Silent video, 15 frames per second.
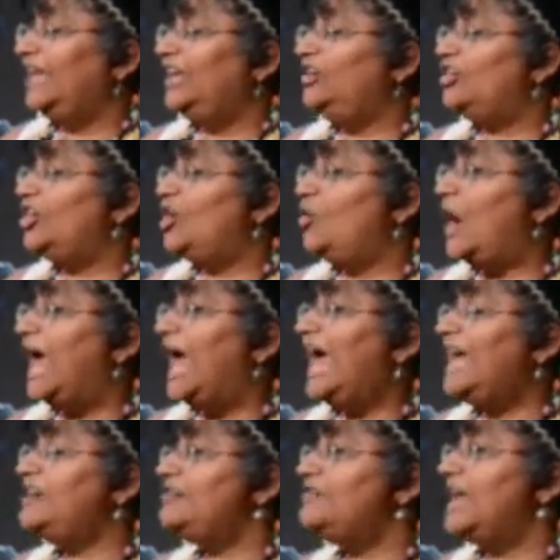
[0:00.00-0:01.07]
You know,
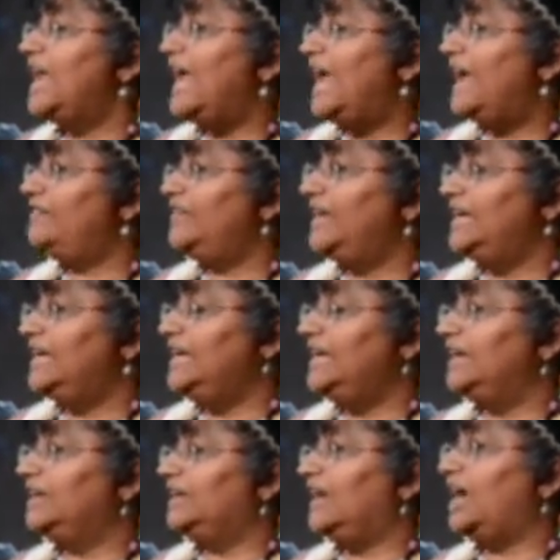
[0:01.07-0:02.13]
I don't have any
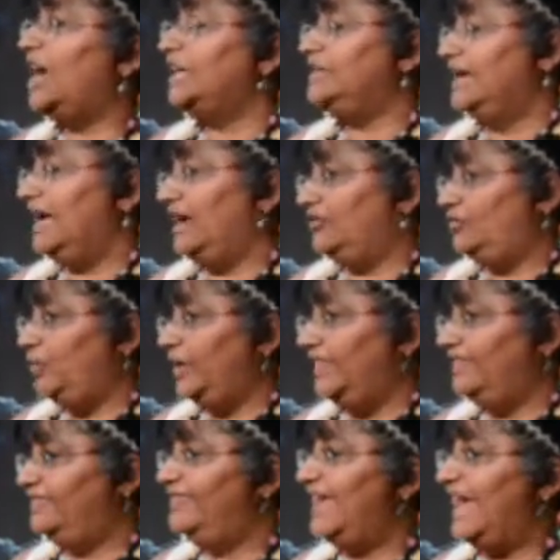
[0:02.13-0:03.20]
contact
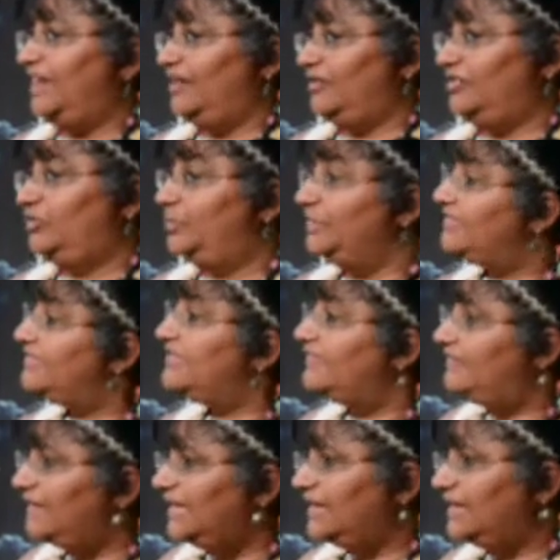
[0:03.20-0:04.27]
with that
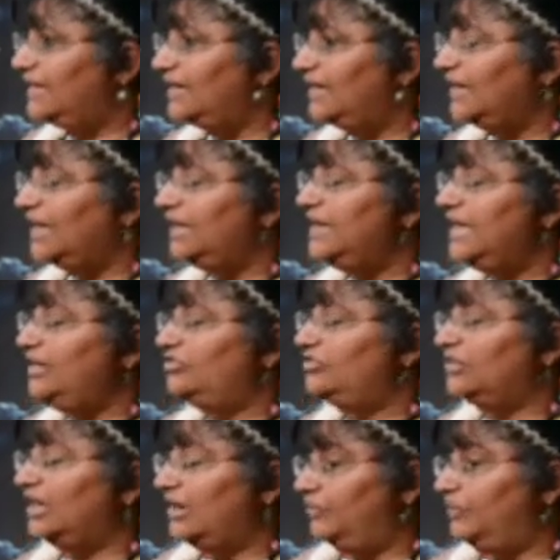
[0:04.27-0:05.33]
specific
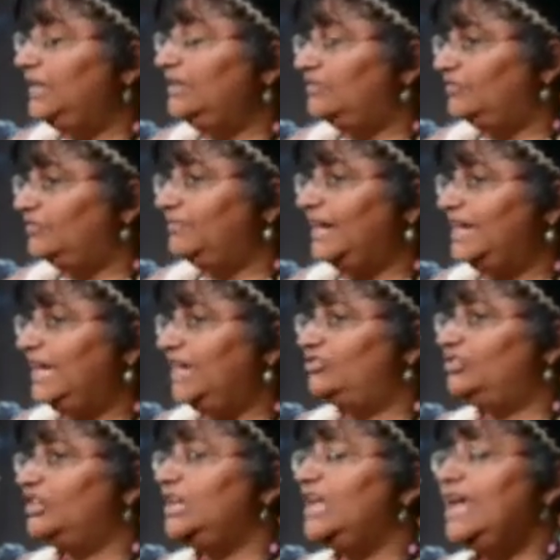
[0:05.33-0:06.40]
piece of my
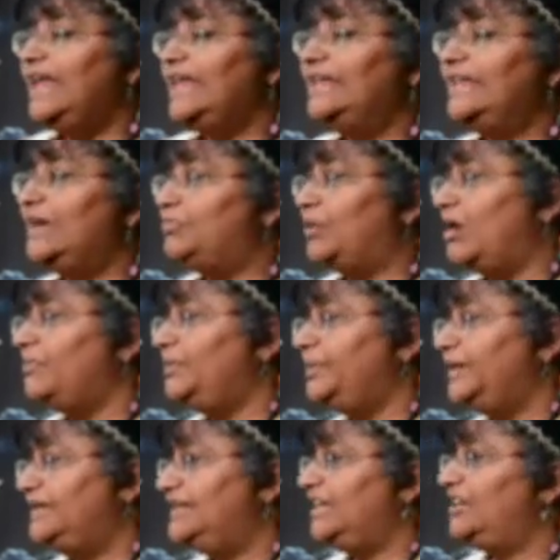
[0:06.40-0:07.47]
nation. They
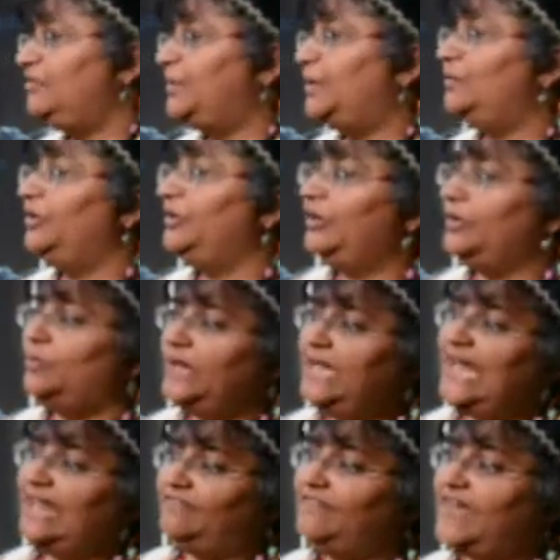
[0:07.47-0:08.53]
probably did, but you know, we
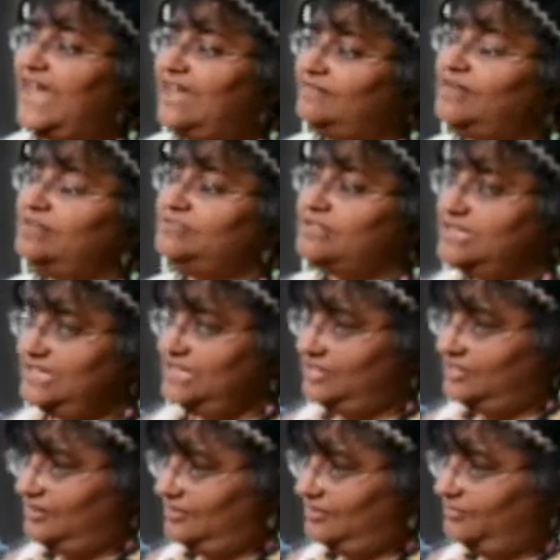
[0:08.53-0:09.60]
had 500
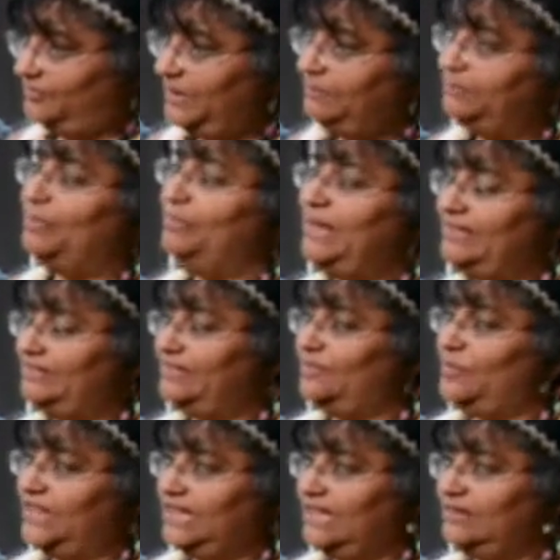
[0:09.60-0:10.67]
years of people
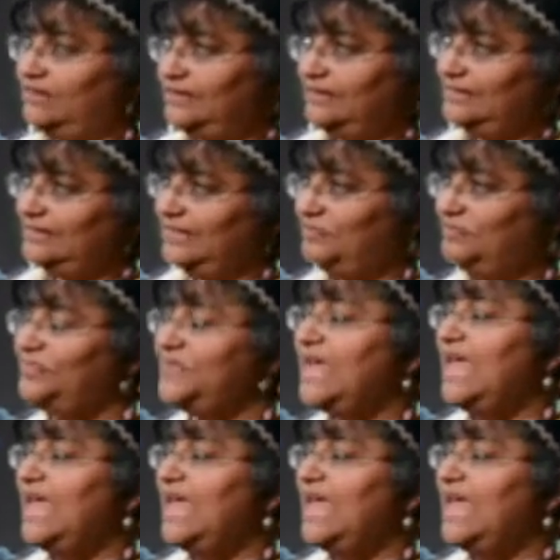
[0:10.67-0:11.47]
messing with our system.